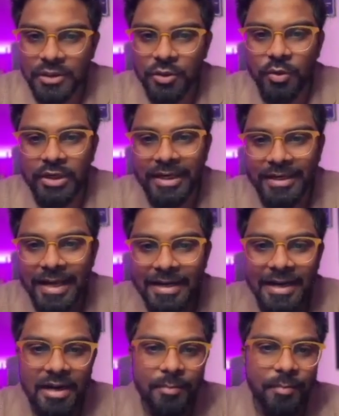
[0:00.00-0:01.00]
to
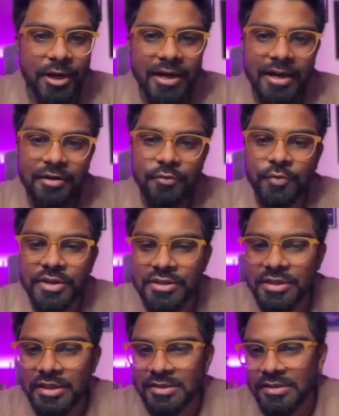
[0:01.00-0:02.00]
detect and predict
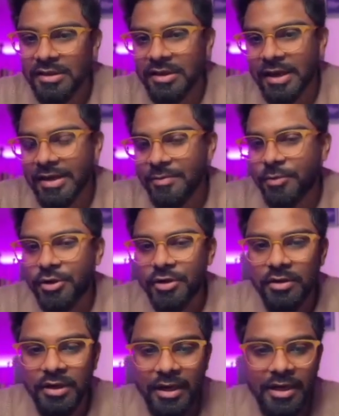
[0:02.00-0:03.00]
which is the
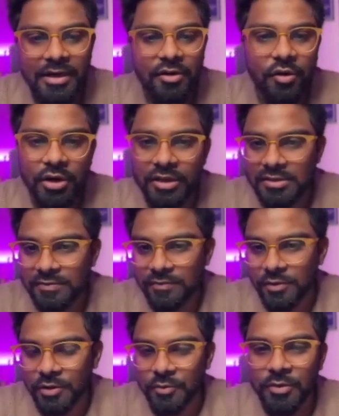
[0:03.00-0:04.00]
right audience
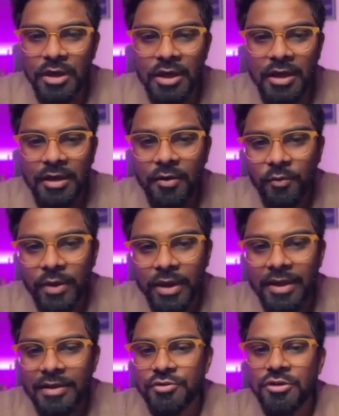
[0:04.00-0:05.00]
for you. Now,
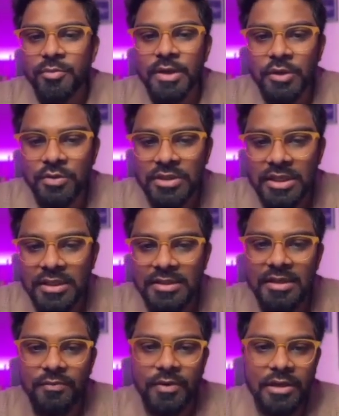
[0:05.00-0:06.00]
where you should be using
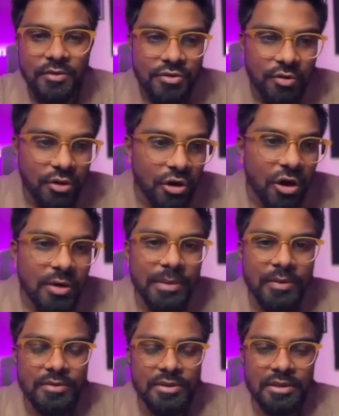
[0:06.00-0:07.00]
this and where you should not
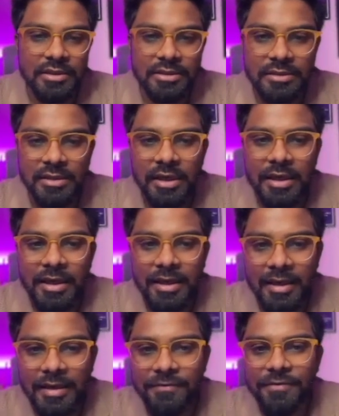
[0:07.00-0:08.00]
be using this.
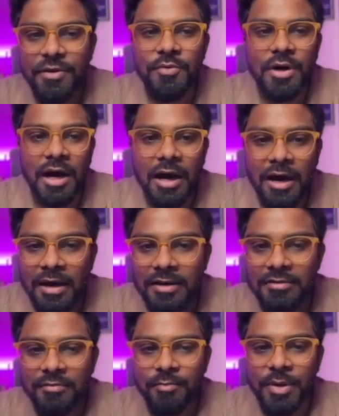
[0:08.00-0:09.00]
If you
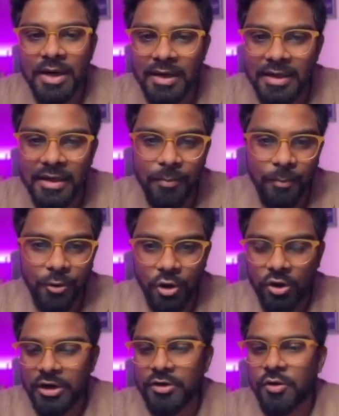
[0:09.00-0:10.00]
are building a
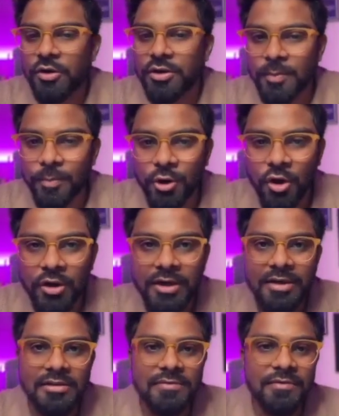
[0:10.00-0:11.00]
product or your
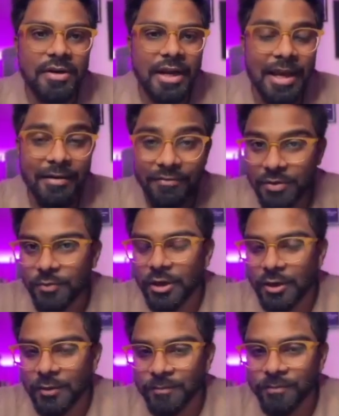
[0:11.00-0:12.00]
product is for
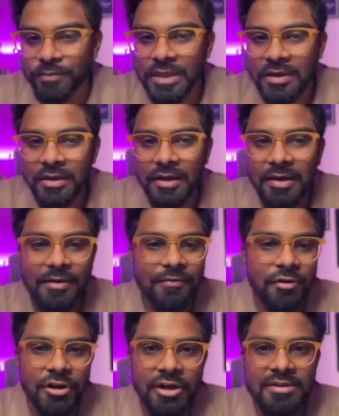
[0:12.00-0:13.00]
everyone, like
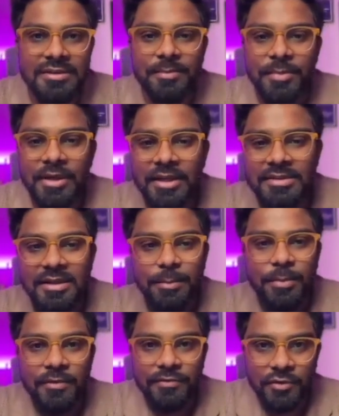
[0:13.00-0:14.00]
for an example, let's say
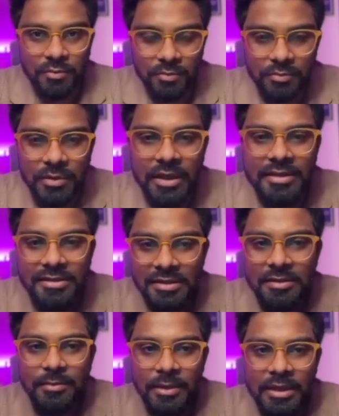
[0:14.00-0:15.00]
perfume, it's
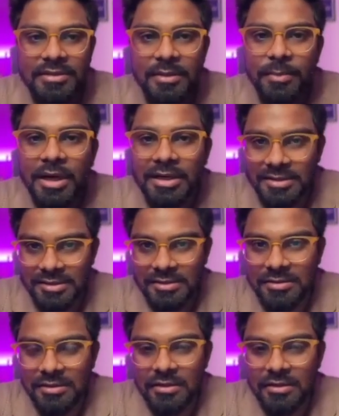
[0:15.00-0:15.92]
a mass